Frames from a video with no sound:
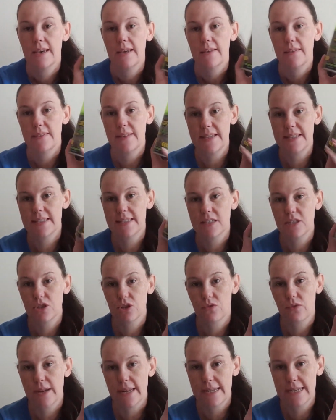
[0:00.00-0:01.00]
These things are
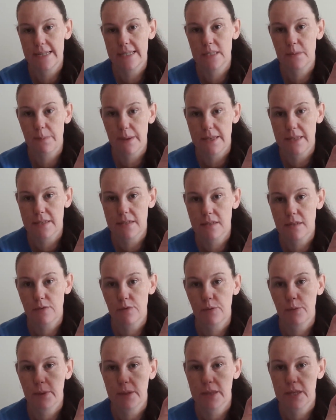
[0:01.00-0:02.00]
really expensive,
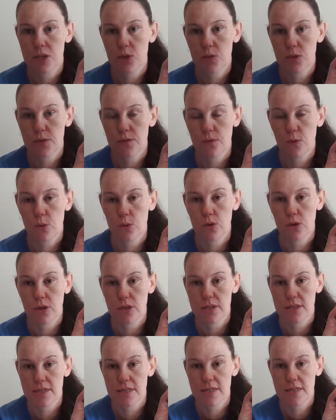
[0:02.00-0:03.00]
but this was four
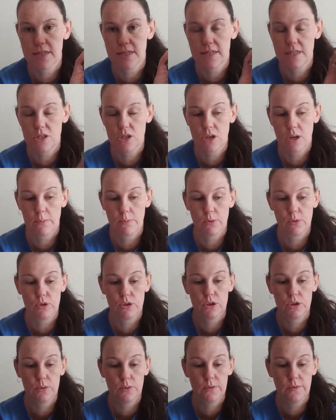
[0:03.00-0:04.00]
dollars sixty, so I bought
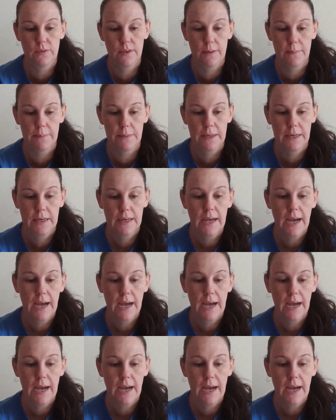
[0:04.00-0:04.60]
two of them.